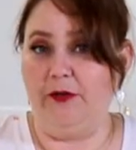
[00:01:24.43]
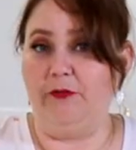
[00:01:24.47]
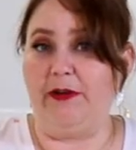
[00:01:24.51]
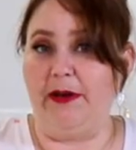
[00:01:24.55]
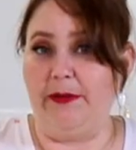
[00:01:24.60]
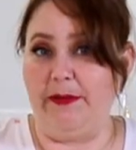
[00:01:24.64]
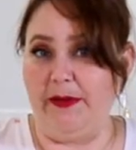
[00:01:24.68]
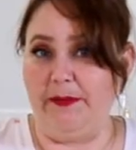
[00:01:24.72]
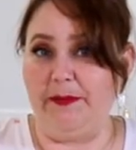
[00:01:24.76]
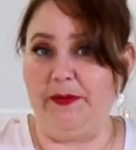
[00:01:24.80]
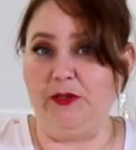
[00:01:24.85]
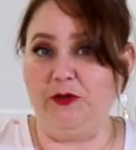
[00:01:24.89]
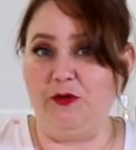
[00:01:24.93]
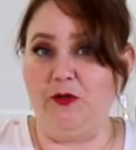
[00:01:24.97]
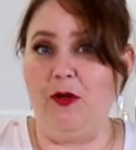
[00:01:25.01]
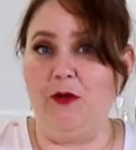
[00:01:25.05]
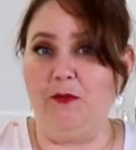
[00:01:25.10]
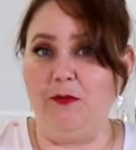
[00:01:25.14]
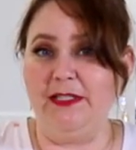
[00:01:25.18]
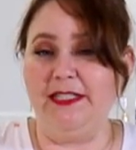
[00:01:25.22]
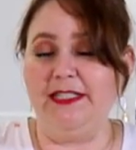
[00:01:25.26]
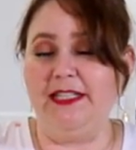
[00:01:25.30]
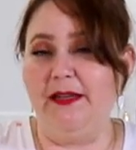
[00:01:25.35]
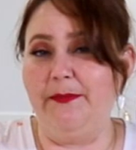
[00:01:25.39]
Remember to
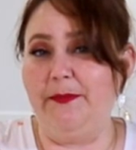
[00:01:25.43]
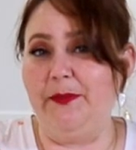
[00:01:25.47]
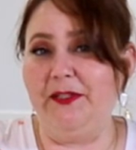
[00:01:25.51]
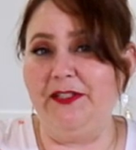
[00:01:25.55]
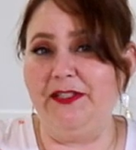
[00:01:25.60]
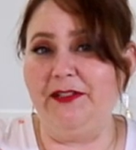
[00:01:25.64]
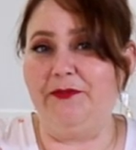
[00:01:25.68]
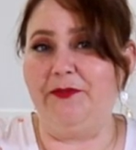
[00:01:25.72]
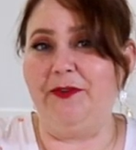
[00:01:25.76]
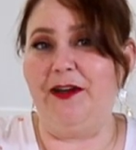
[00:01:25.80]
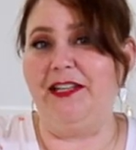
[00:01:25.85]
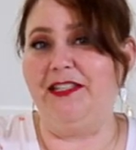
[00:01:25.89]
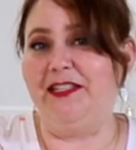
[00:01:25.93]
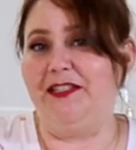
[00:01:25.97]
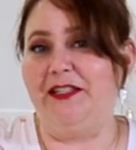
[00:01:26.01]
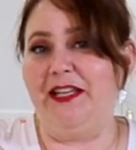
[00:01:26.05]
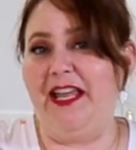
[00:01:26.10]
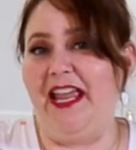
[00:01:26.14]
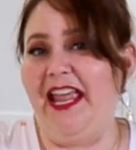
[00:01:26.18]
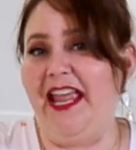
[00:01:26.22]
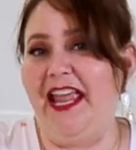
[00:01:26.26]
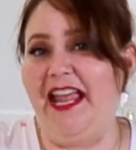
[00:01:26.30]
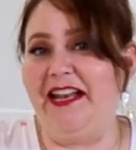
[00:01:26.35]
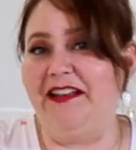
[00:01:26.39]
always keep it in the fridge
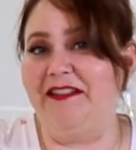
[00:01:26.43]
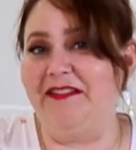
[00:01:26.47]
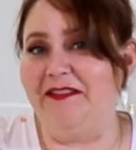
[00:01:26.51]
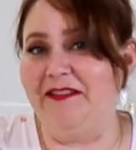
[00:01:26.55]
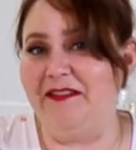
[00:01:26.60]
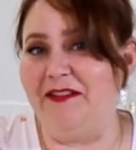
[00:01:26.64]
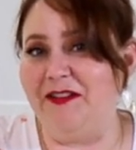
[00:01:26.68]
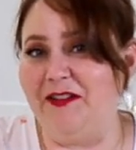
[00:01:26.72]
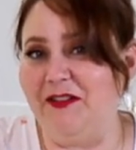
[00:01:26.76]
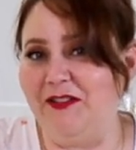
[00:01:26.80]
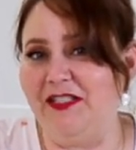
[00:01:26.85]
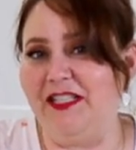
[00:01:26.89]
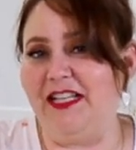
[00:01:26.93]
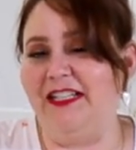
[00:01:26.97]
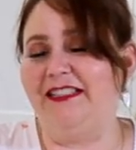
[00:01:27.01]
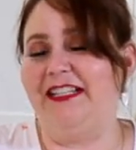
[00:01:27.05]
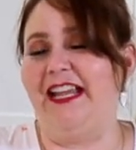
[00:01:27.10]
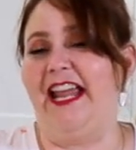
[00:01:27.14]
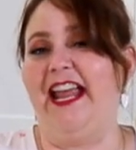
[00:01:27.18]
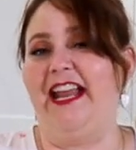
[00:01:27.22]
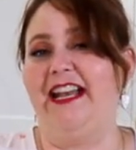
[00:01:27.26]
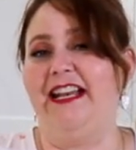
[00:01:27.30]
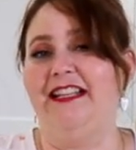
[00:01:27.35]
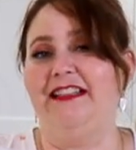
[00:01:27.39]
and use
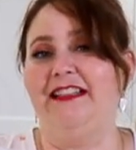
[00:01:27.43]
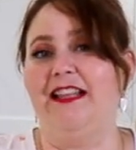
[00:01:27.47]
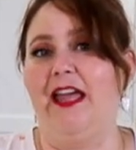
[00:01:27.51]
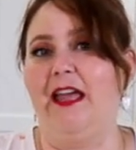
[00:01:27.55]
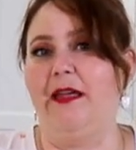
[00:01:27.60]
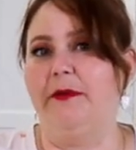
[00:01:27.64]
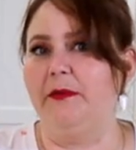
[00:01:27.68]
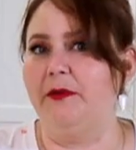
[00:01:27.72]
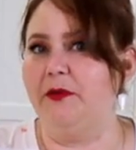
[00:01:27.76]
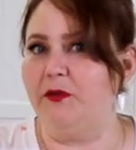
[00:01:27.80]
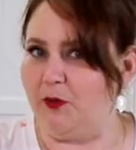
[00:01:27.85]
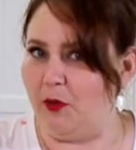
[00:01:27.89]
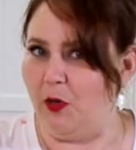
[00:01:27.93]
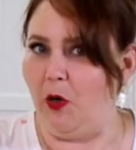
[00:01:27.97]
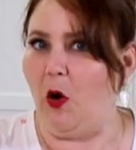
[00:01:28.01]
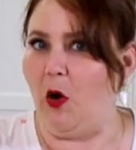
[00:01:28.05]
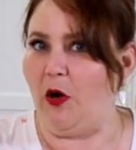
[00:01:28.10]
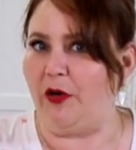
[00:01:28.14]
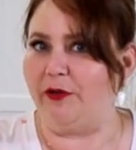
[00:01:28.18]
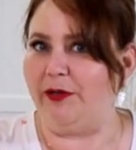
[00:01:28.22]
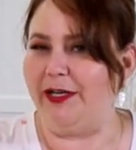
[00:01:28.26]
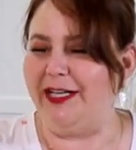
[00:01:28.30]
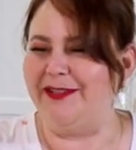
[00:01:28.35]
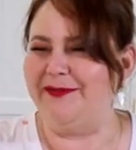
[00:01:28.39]
it anytime you're
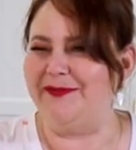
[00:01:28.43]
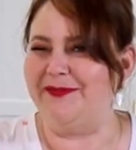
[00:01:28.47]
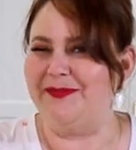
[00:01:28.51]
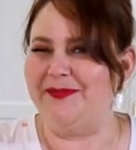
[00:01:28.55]
hungry.